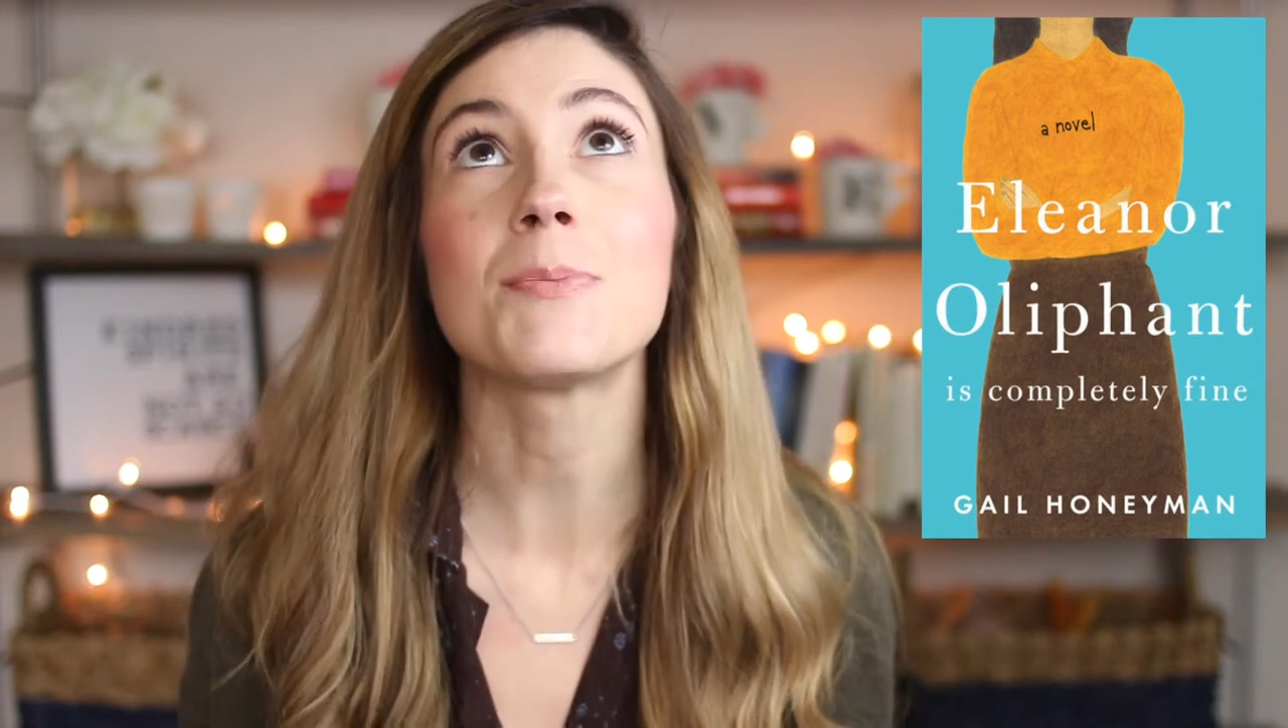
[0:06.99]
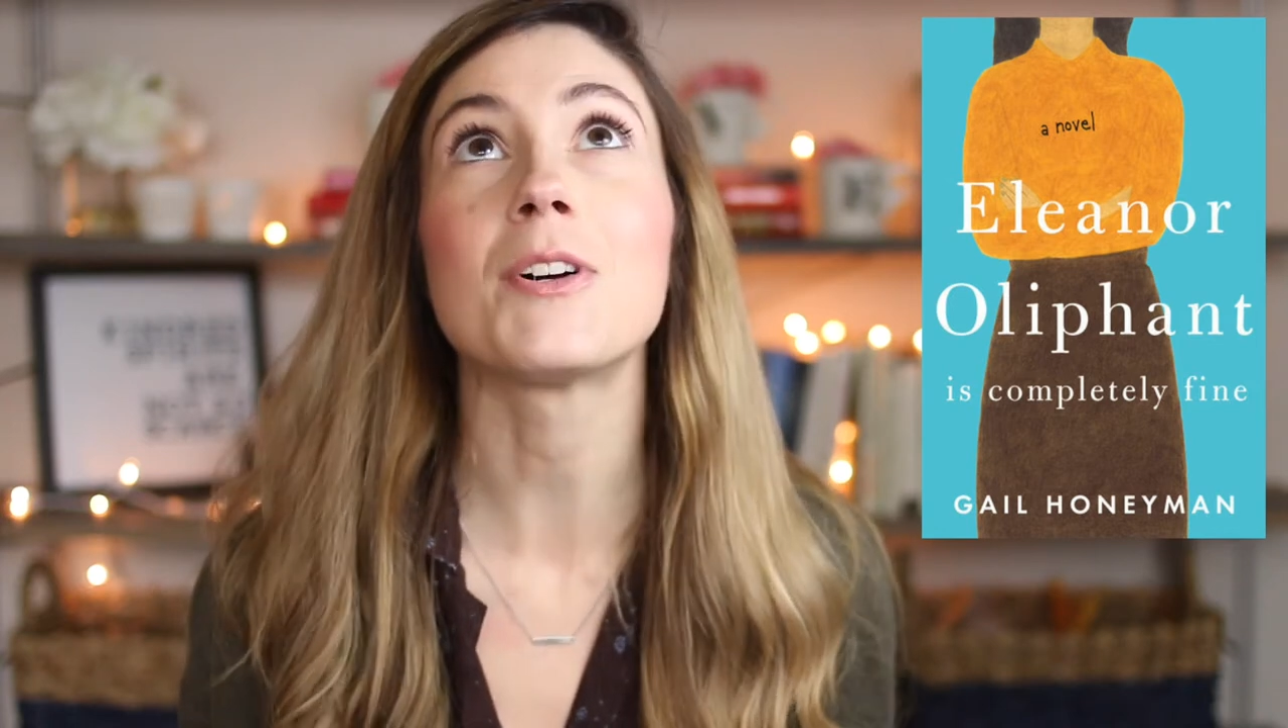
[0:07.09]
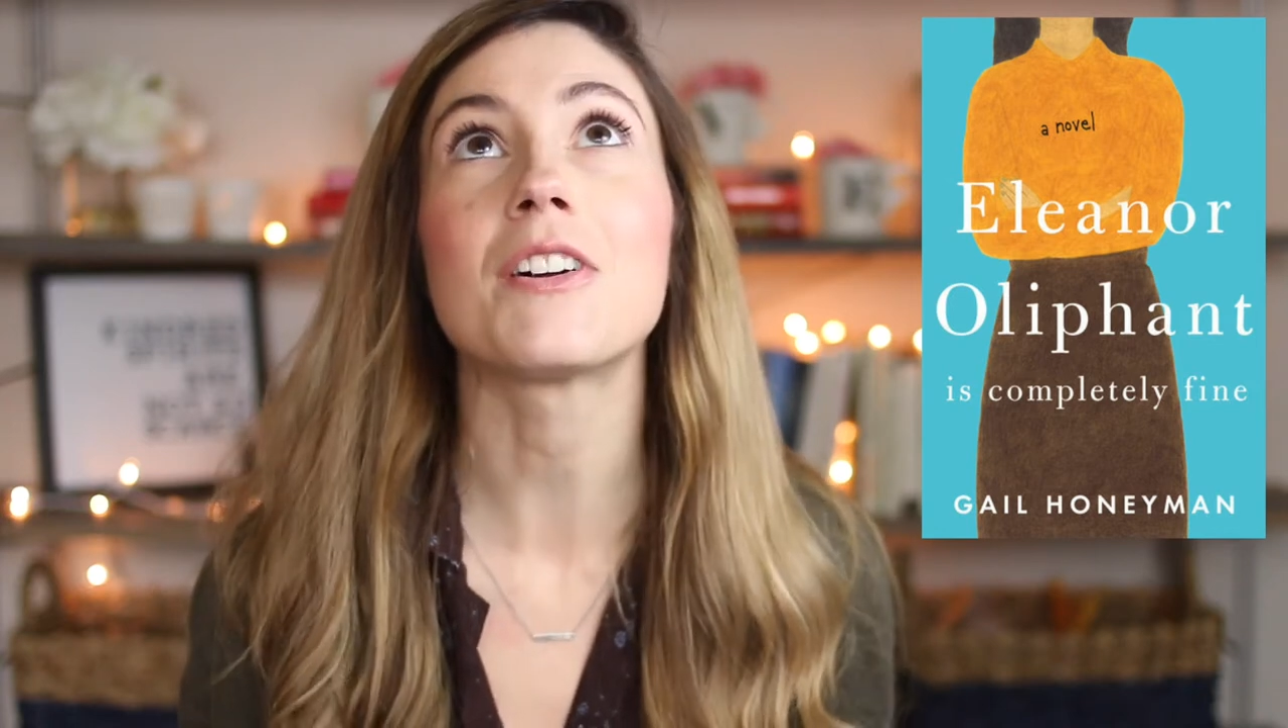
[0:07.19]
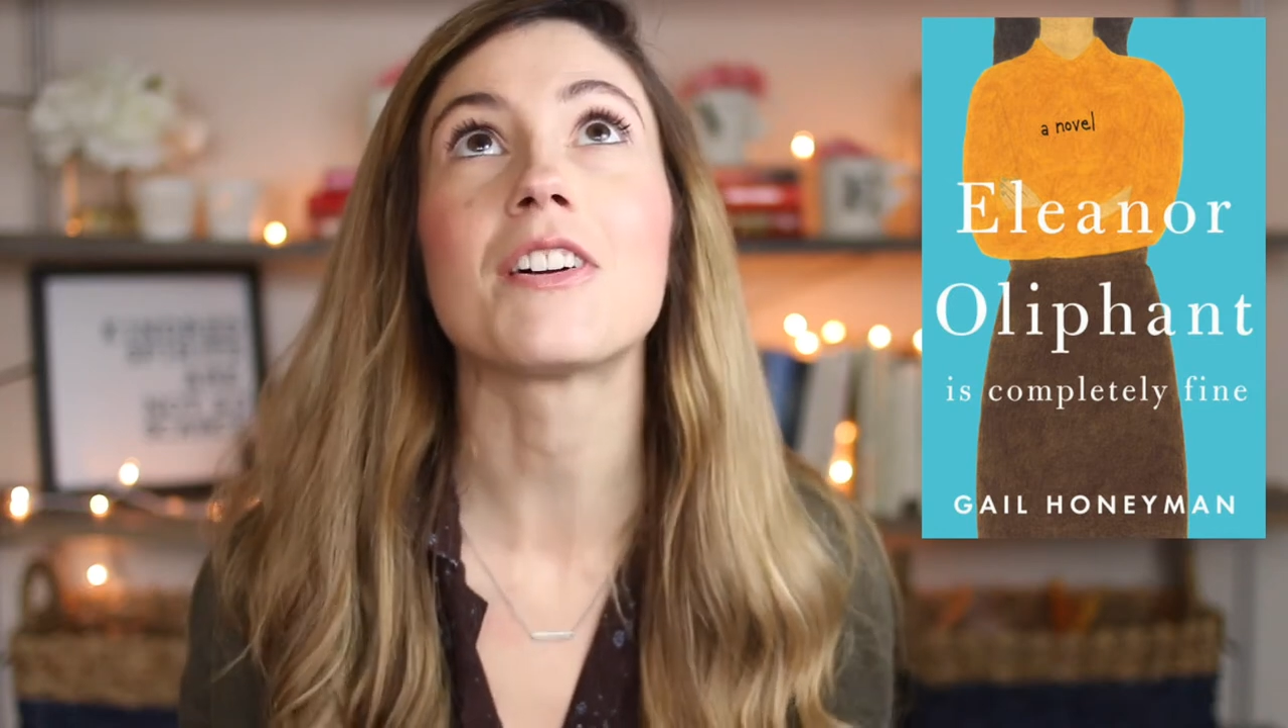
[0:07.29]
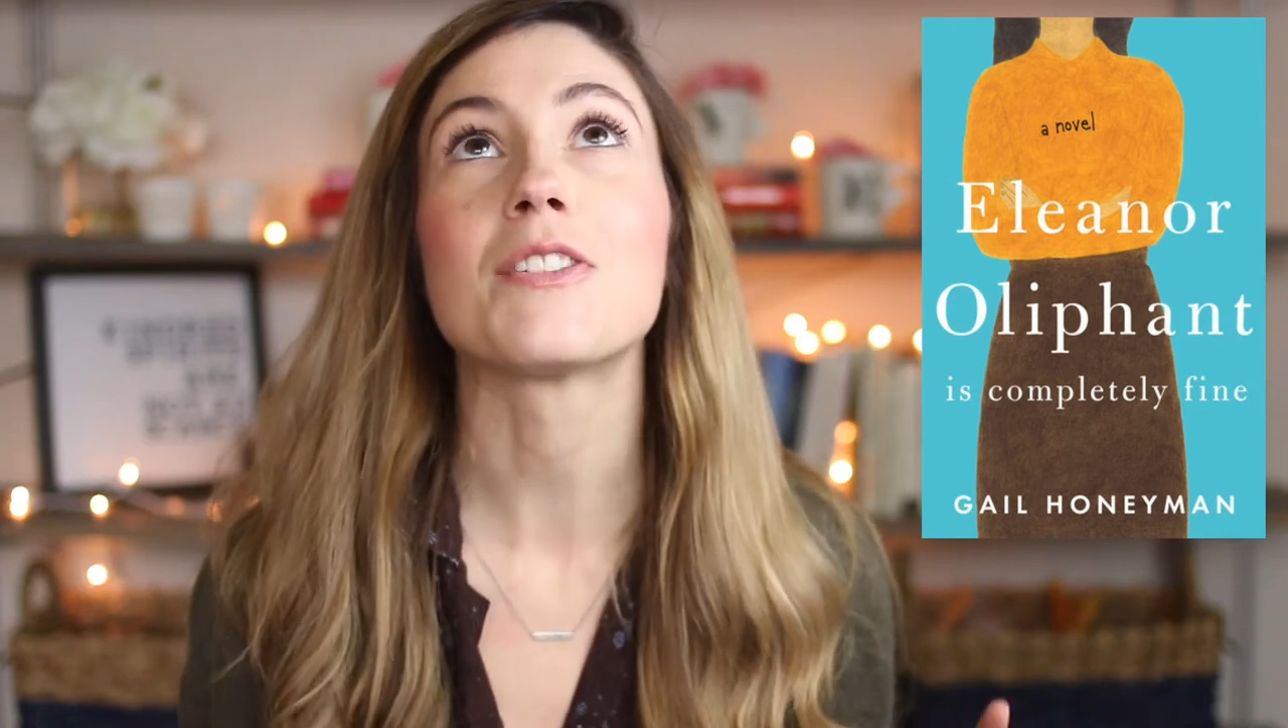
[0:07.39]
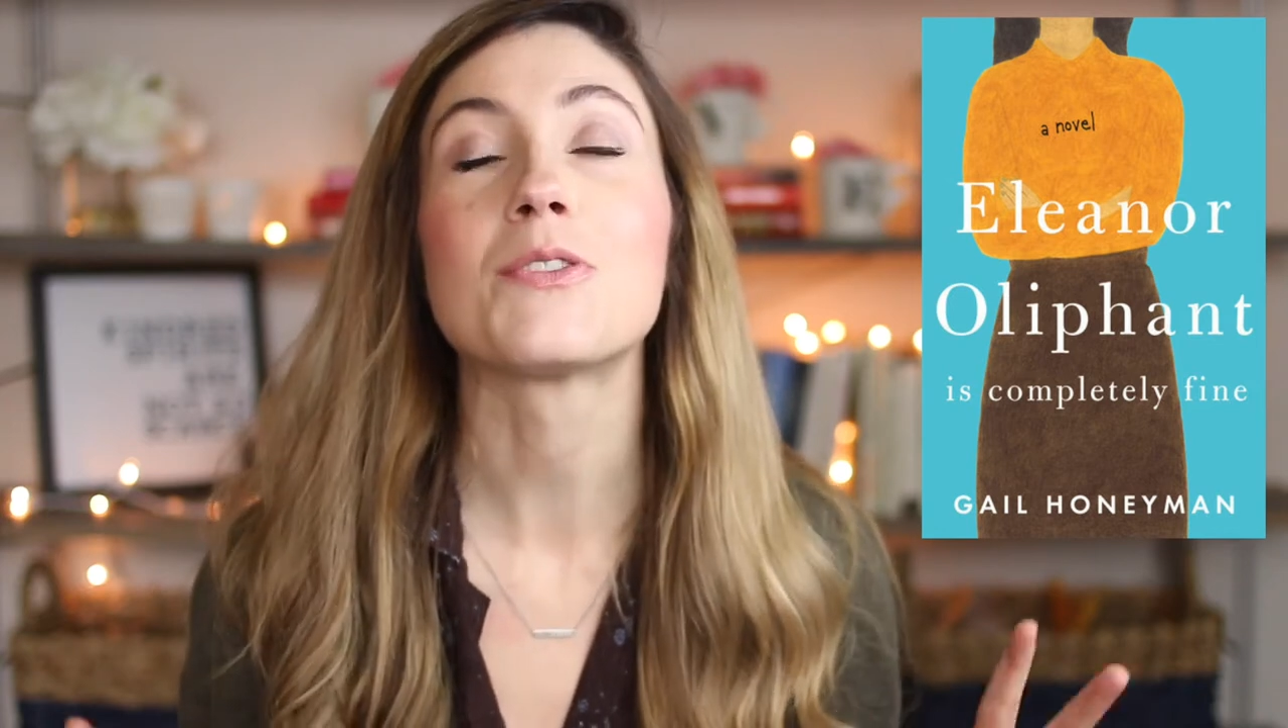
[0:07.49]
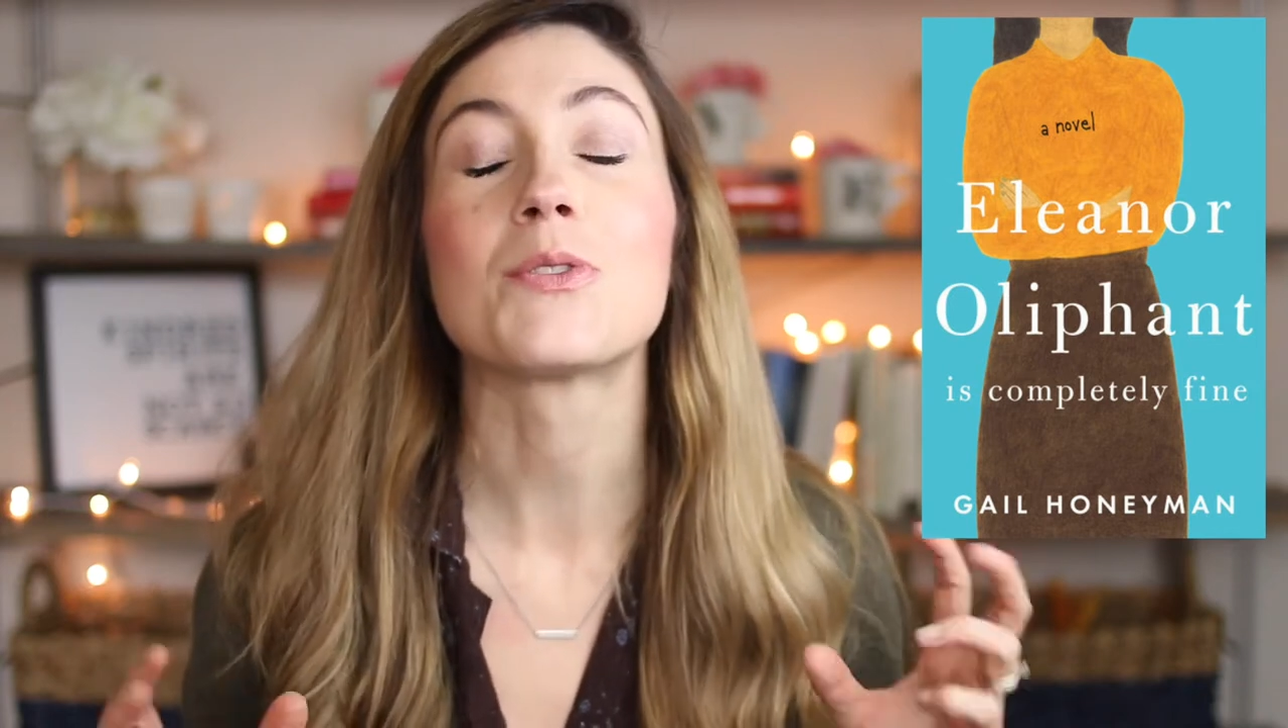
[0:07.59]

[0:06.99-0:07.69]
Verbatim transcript: book